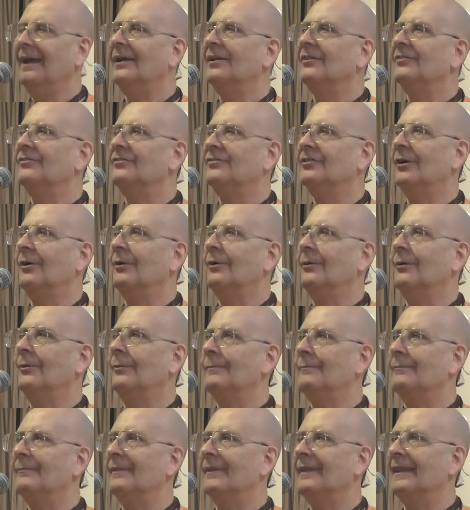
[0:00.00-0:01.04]

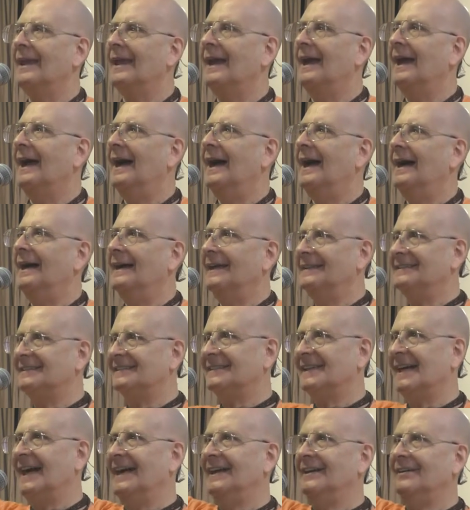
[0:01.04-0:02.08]
So it's
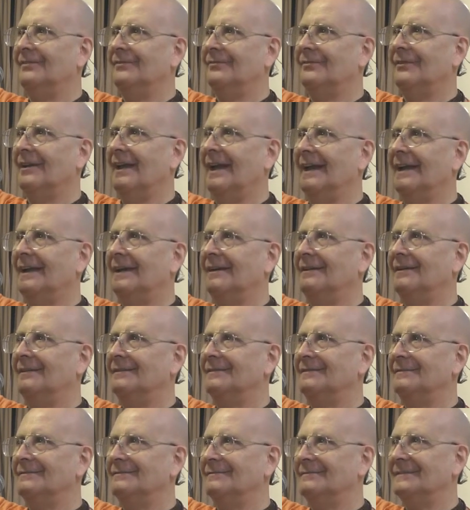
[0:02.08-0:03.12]
kind of like
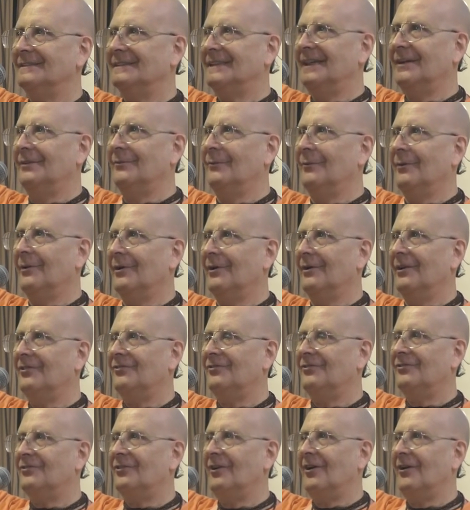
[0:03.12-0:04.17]
a thing where it
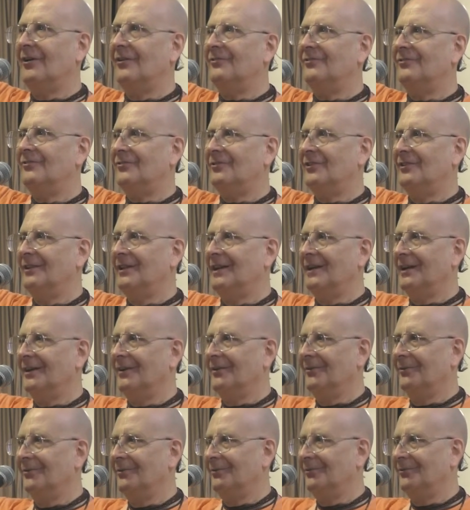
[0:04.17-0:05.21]
starts and then it
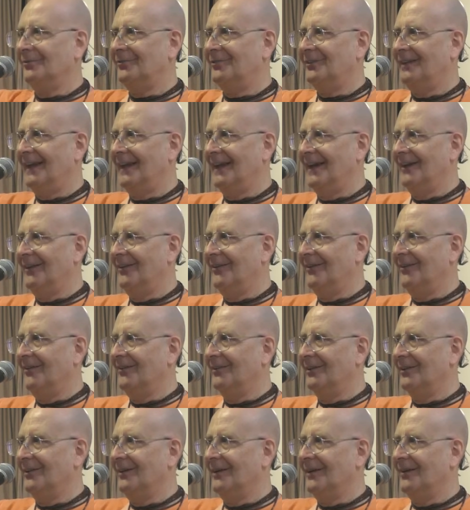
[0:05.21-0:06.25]
goes
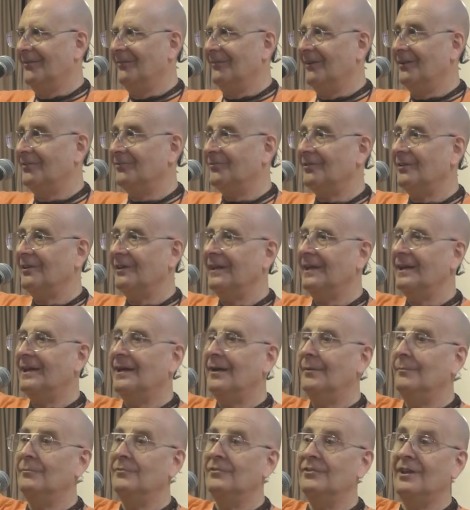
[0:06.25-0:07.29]
down and then eventually it
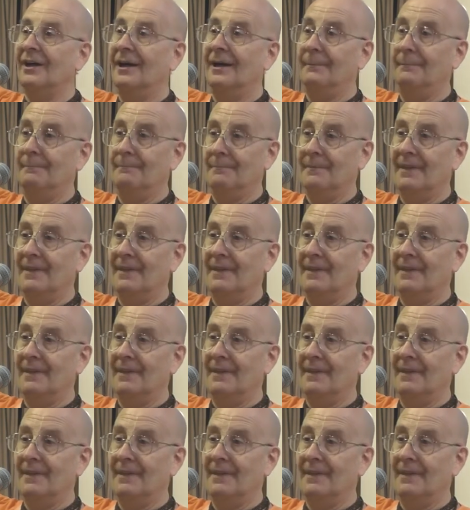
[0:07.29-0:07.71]
comes up.